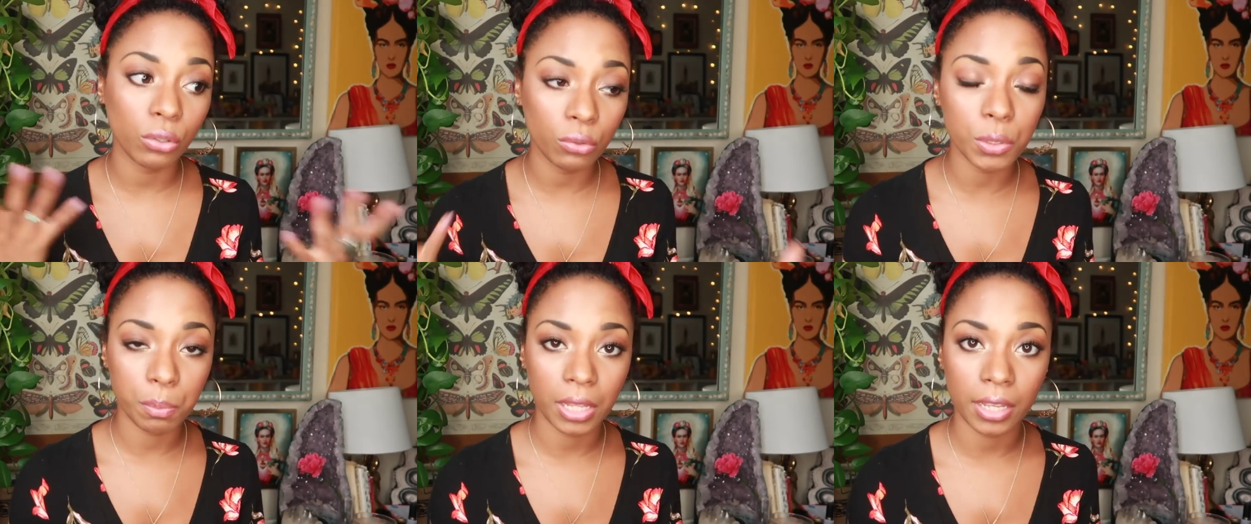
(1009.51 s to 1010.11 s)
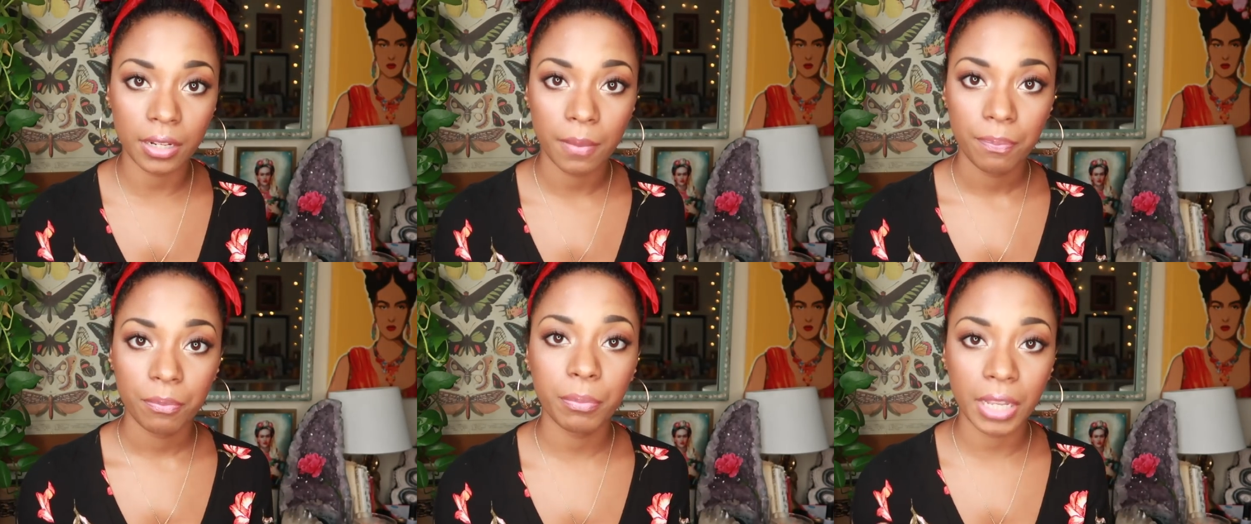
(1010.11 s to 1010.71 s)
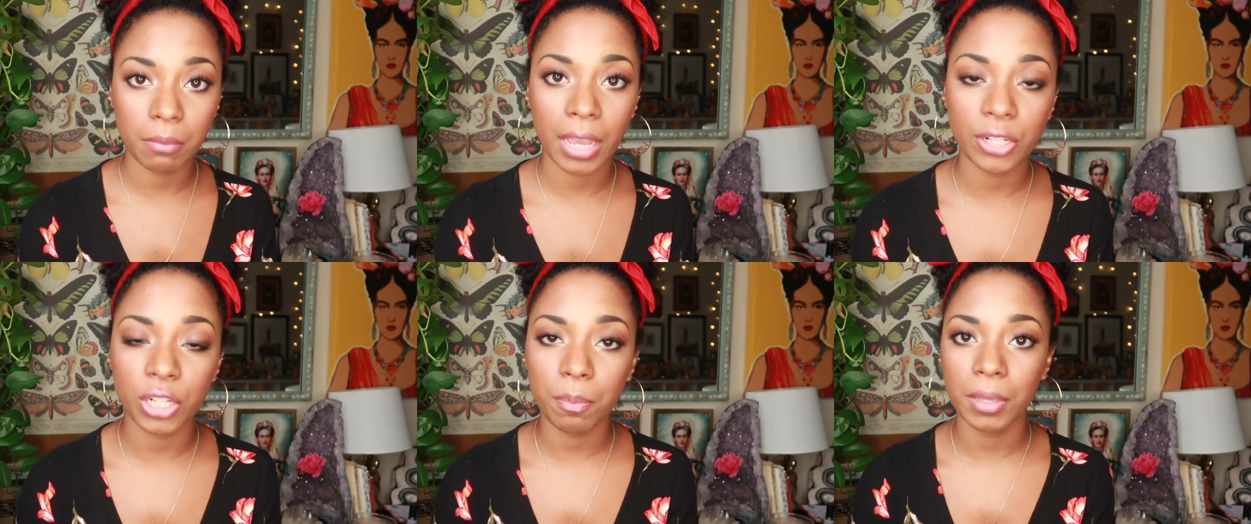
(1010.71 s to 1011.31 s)
Speaker 1: use blood. blood
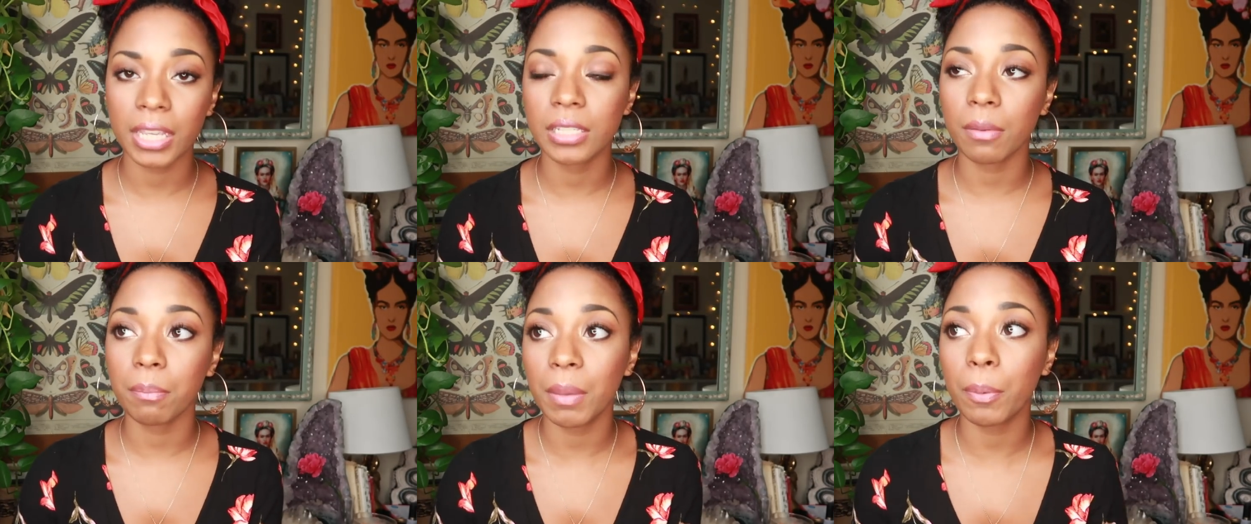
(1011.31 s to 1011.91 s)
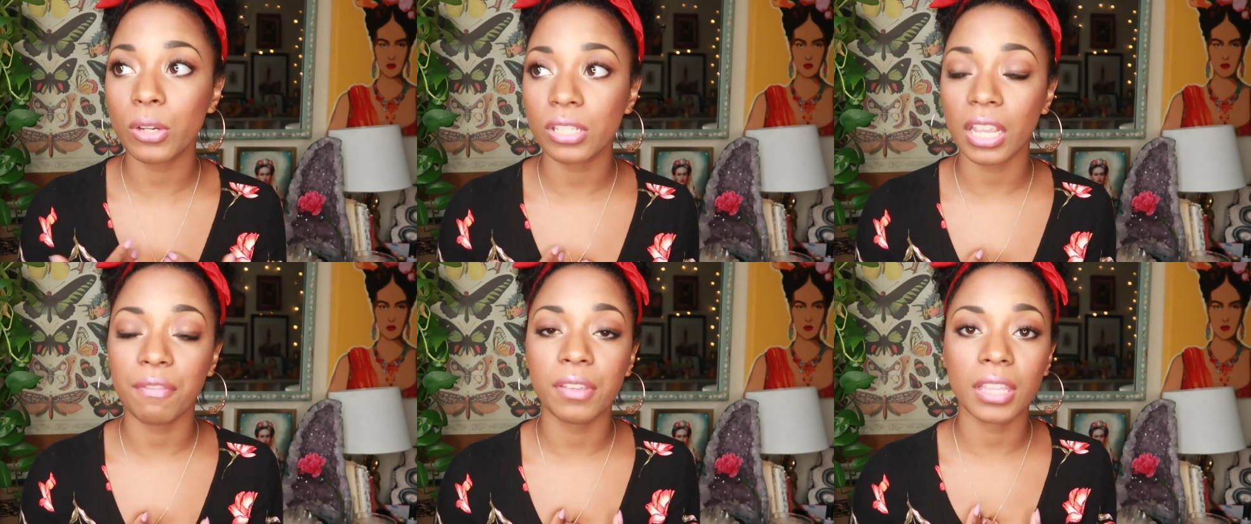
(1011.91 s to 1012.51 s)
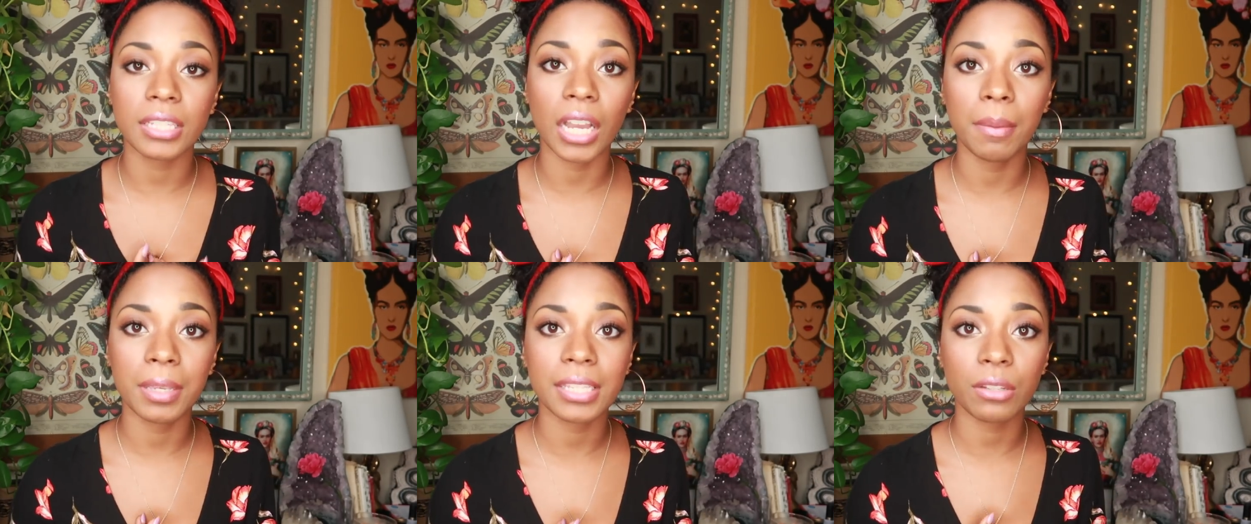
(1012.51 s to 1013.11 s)
magic, because me personally, I feel like the
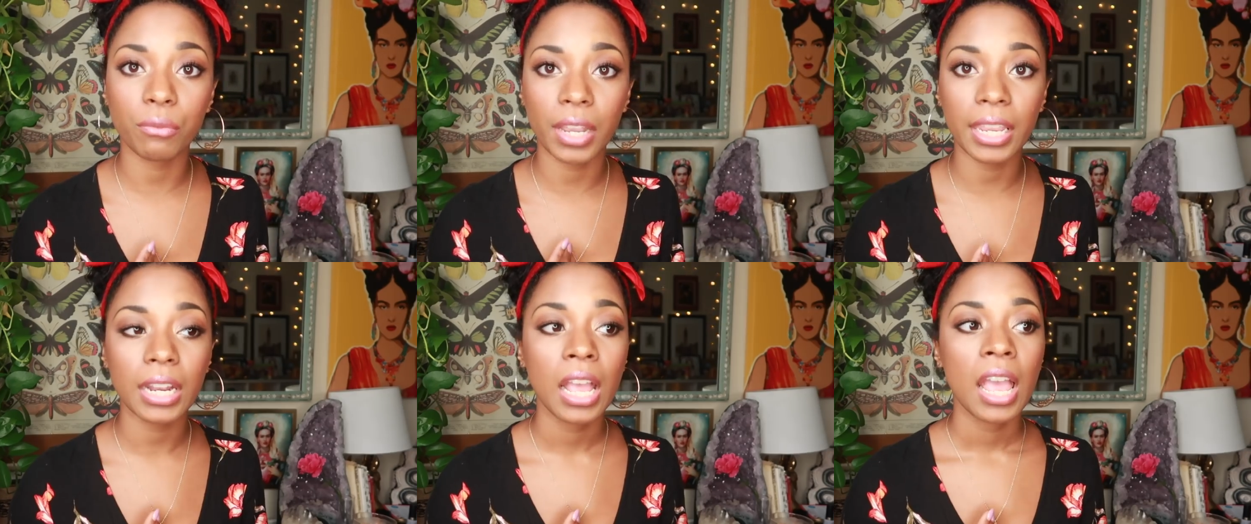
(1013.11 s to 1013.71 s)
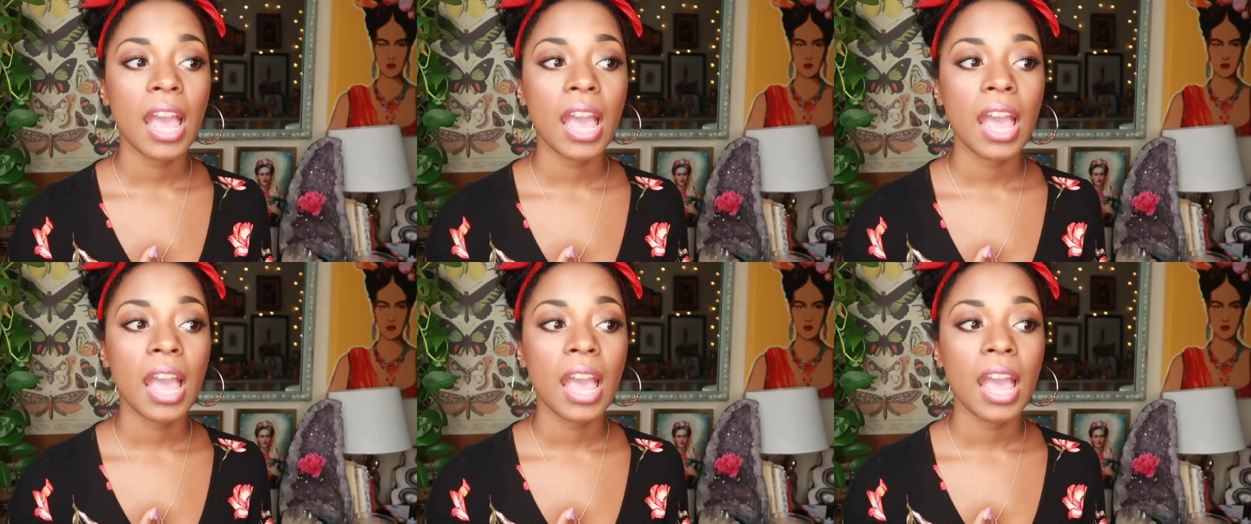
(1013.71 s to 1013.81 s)
timing isn't right,